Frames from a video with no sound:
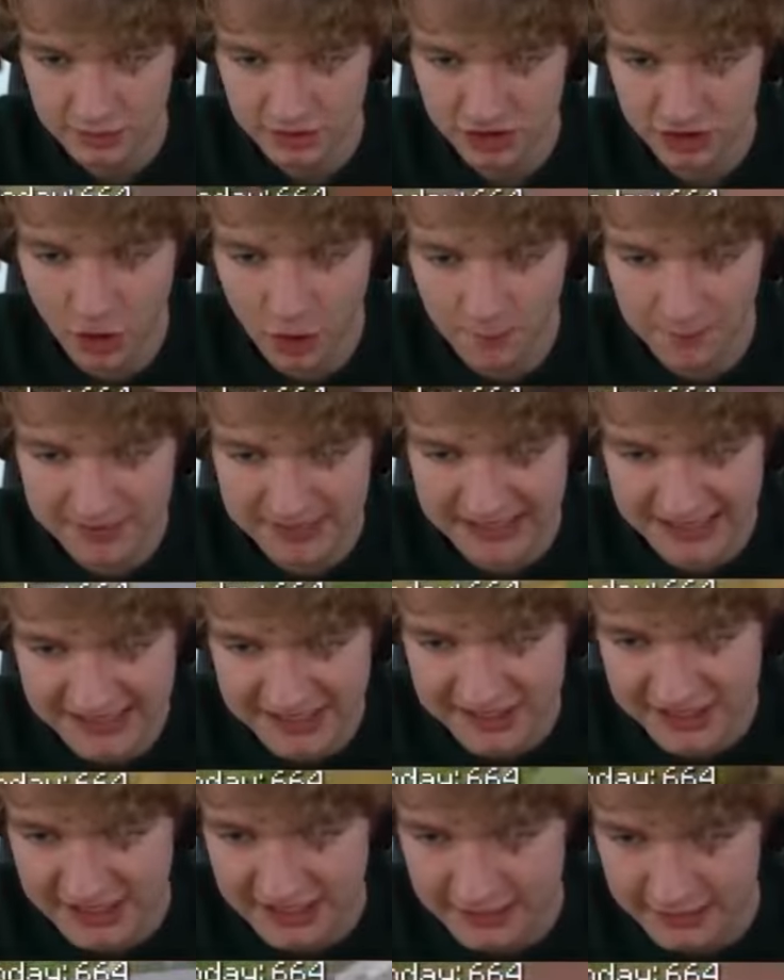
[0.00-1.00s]
Stop
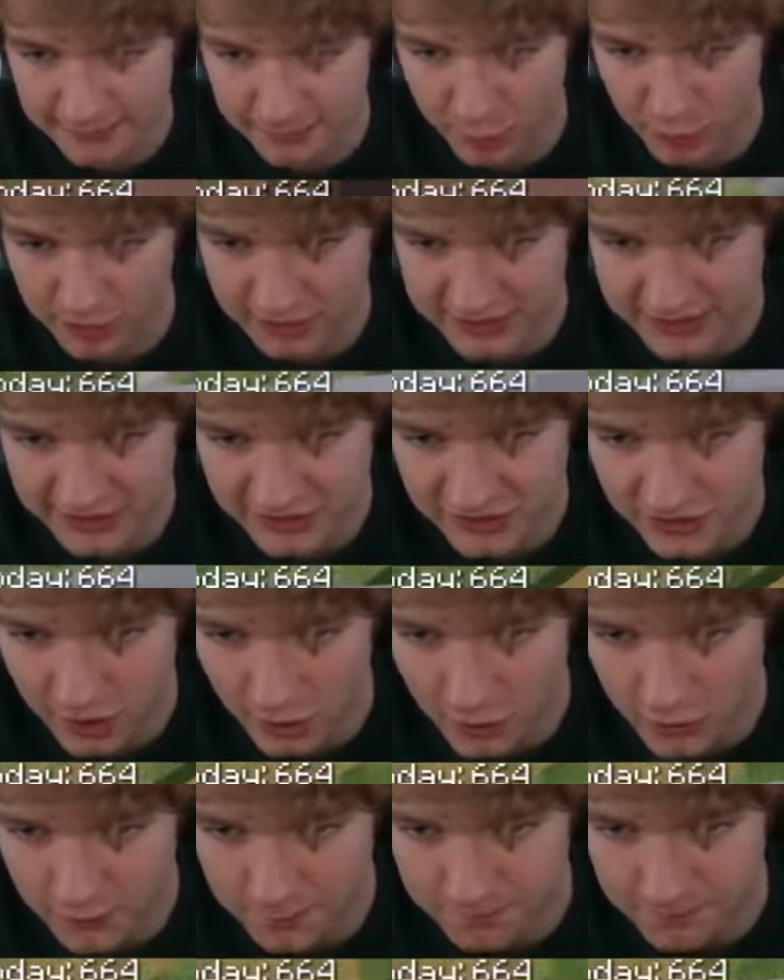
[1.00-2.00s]
kissing, boys.
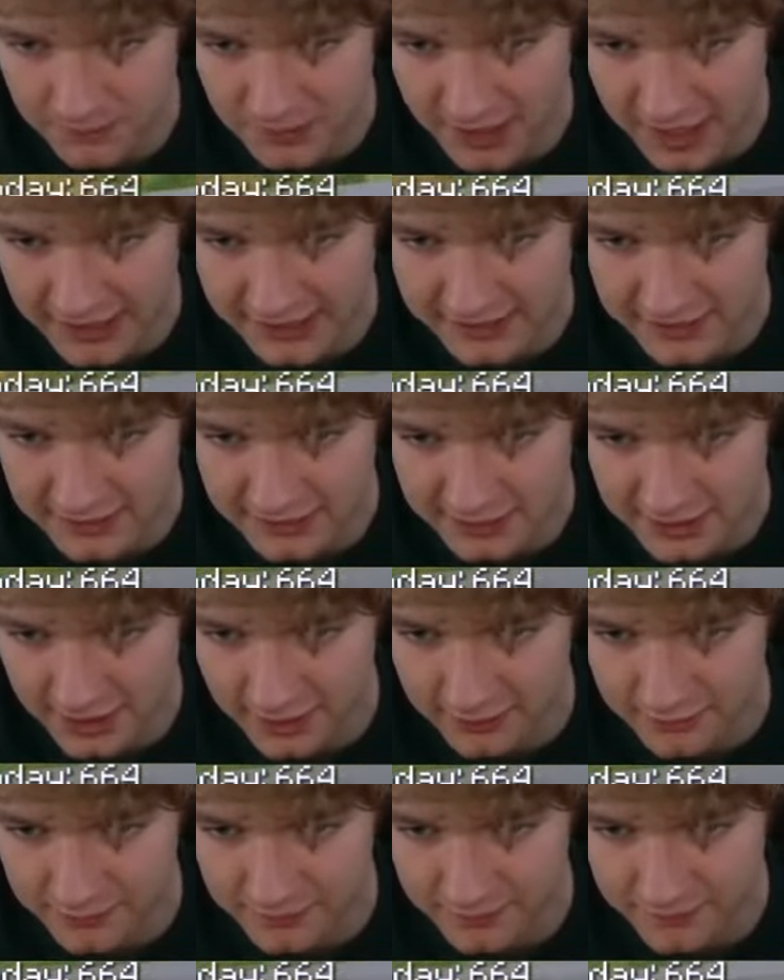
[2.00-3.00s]
Oh, like, you
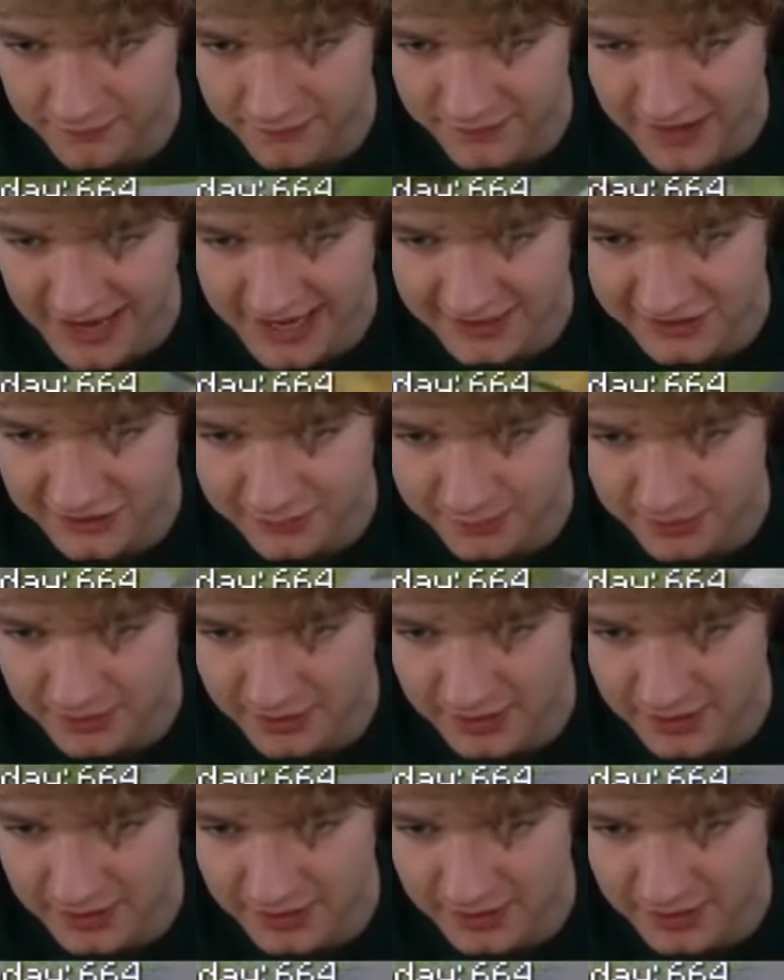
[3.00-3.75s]
know, fairs, but,